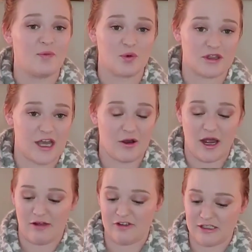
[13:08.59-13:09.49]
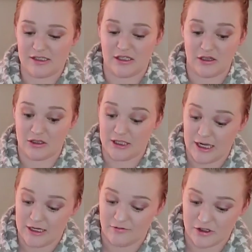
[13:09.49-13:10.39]
without having to look
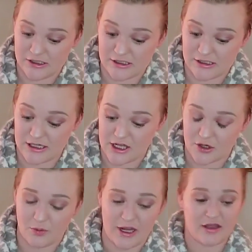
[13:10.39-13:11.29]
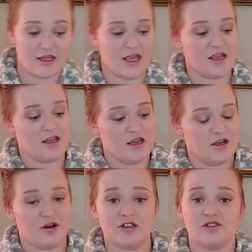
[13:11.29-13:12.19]
at it versus another white thing
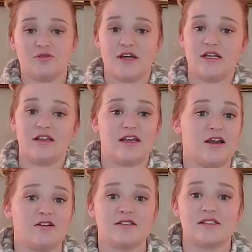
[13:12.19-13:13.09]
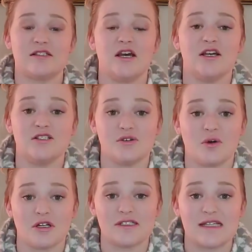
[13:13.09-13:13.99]
or do anything else
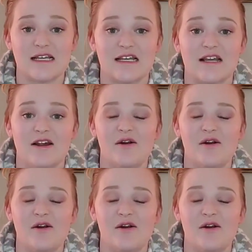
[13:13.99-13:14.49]
towards it.